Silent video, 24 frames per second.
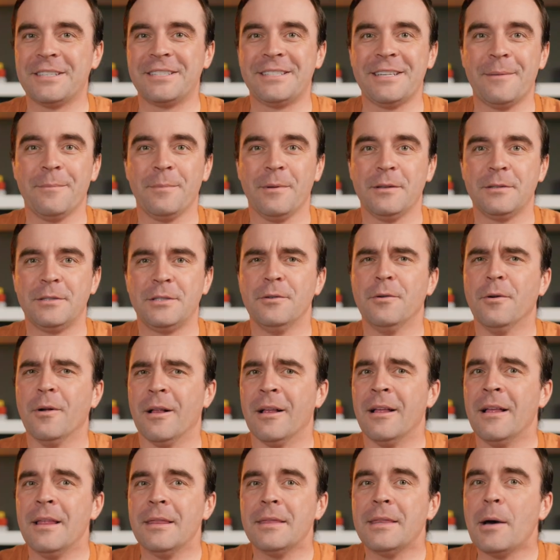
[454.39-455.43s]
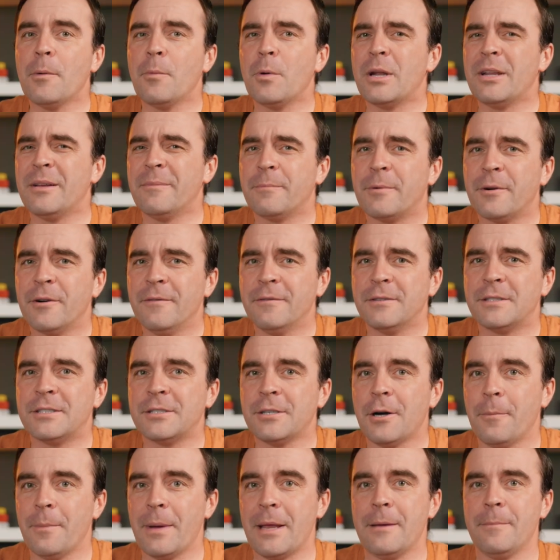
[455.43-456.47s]
simple tool that would improve
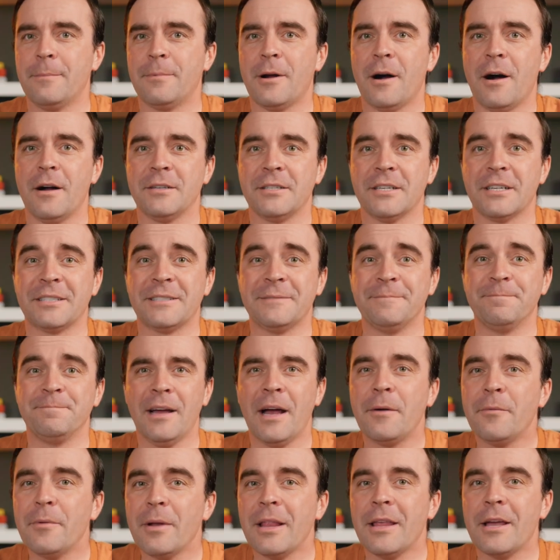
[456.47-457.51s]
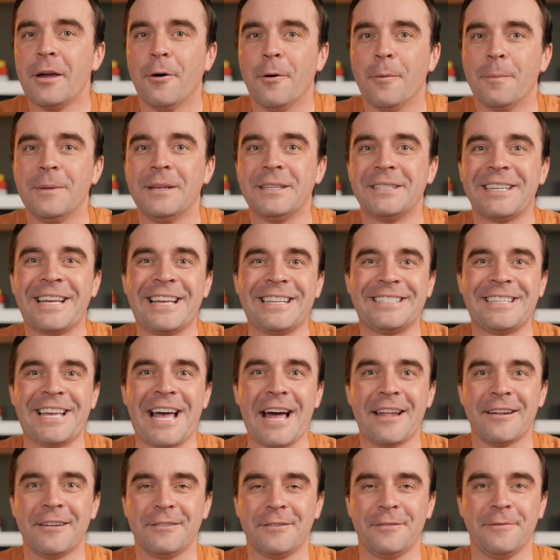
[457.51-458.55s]
so many projects. I really hope this gets
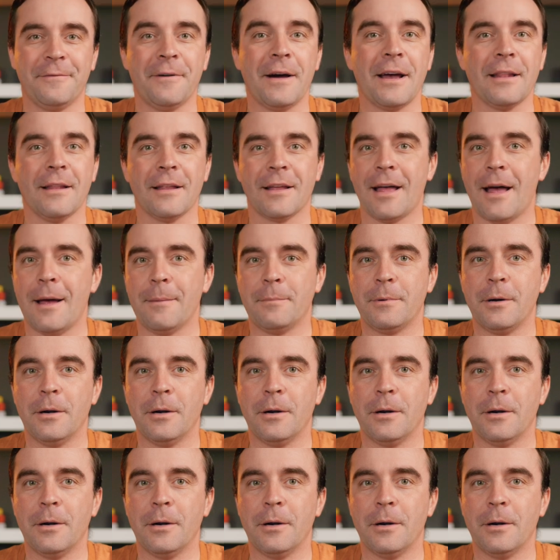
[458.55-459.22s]
added to Final Cut